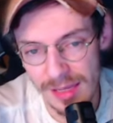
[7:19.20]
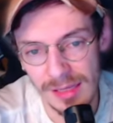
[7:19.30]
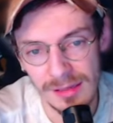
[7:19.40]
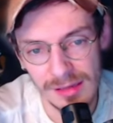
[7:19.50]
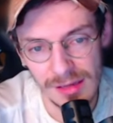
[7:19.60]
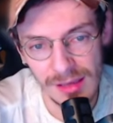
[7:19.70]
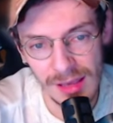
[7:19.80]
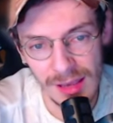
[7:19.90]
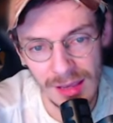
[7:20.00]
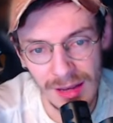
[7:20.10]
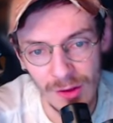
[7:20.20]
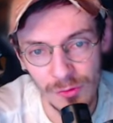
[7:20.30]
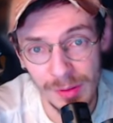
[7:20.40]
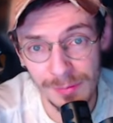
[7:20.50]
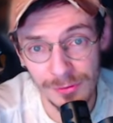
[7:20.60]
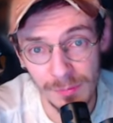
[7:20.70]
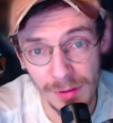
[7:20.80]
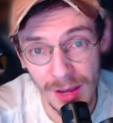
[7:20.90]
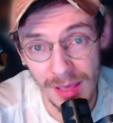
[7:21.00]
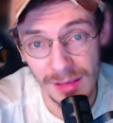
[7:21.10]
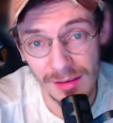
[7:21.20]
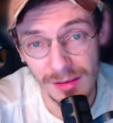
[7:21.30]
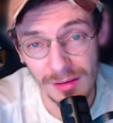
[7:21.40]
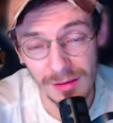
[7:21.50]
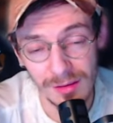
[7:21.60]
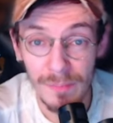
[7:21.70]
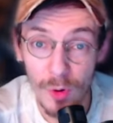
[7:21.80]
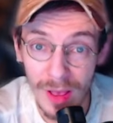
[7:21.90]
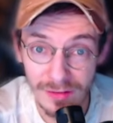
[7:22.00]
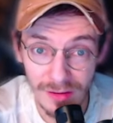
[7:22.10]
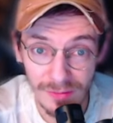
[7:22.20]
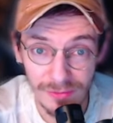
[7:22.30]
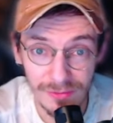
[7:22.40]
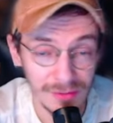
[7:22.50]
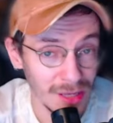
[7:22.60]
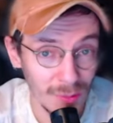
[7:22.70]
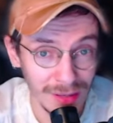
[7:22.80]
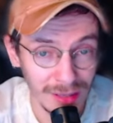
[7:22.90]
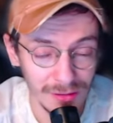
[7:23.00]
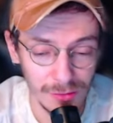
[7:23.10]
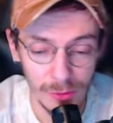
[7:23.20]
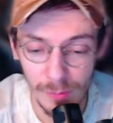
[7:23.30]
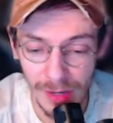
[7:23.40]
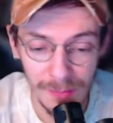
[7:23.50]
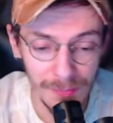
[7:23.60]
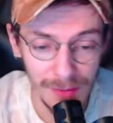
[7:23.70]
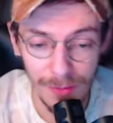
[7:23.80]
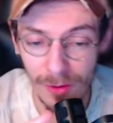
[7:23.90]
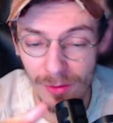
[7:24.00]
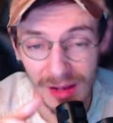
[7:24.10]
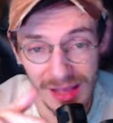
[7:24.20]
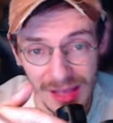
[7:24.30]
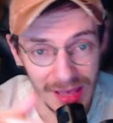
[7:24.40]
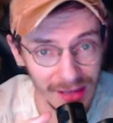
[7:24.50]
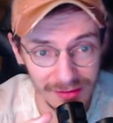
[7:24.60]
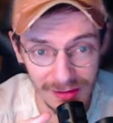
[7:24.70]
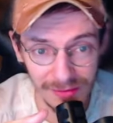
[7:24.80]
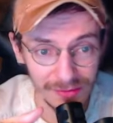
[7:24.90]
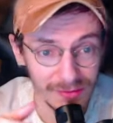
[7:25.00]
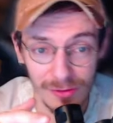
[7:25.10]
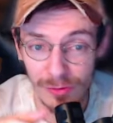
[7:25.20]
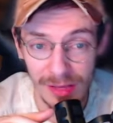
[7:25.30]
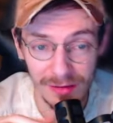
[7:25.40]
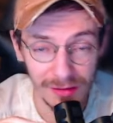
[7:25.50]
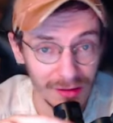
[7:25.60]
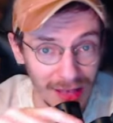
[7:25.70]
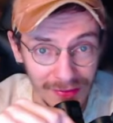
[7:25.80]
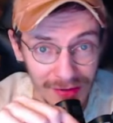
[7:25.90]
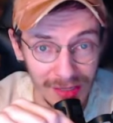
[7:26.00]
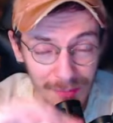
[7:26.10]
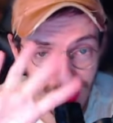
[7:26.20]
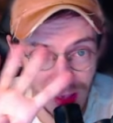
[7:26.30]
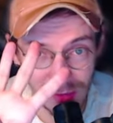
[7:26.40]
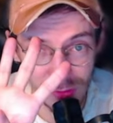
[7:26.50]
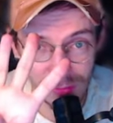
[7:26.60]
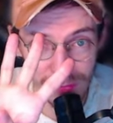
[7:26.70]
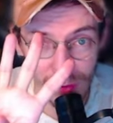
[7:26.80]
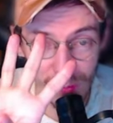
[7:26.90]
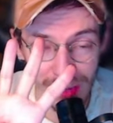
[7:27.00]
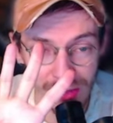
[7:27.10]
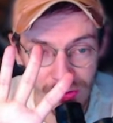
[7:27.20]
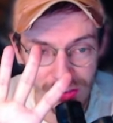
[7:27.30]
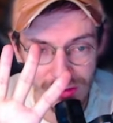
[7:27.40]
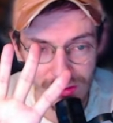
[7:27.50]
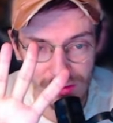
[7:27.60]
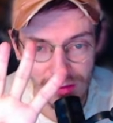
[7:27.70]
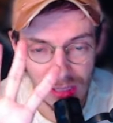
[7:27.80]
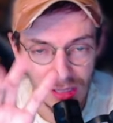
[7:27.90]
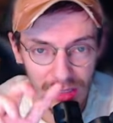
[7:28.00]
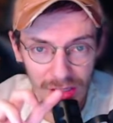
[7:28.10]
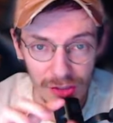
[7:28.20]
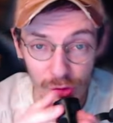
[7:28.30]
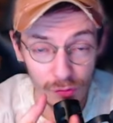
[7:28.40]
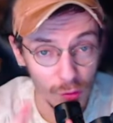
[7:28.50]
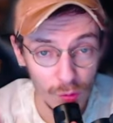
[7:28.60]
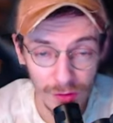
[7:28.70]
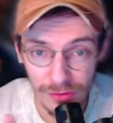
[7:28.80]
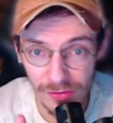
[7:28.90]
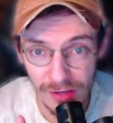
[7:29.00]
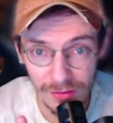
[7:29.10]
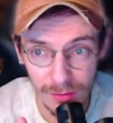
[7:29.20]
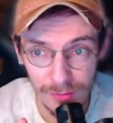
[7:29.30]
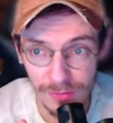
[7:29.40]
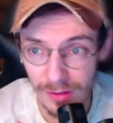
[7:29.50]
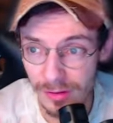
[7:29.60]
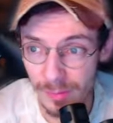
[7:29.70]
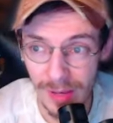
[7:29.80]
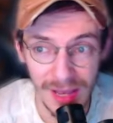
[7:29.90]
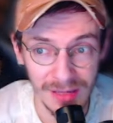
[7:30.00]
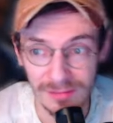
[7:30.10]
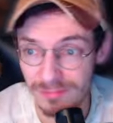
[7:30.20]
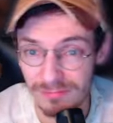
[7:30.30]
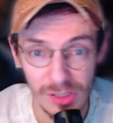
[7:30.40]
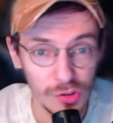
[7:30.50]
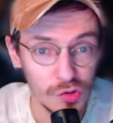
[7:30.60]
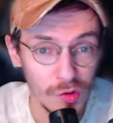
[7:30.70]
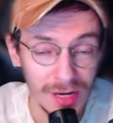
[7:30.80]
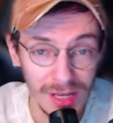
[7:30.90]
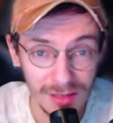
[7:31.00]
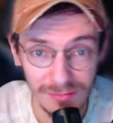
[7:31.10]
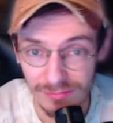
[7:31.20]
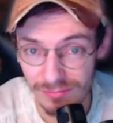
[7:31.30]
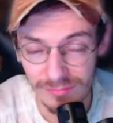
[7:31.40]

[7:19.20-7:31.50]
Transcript: it allows people to play Meepo SF now again. So you play Meepo, SF, Razor, and Enigma as your 4 main units. You roll on 6 often. You ban Draenei,